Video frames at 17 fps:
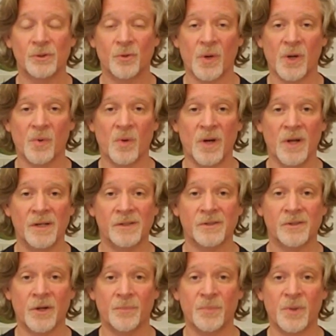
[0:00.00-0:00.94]
square one and
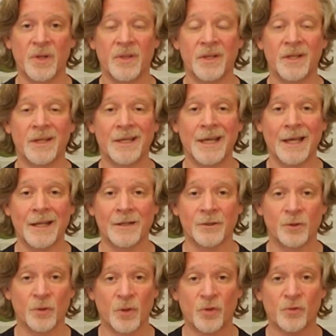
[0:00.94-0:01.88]
start breathing again.
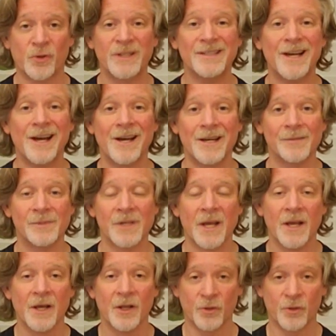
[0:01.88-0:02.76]
Do it 3 times.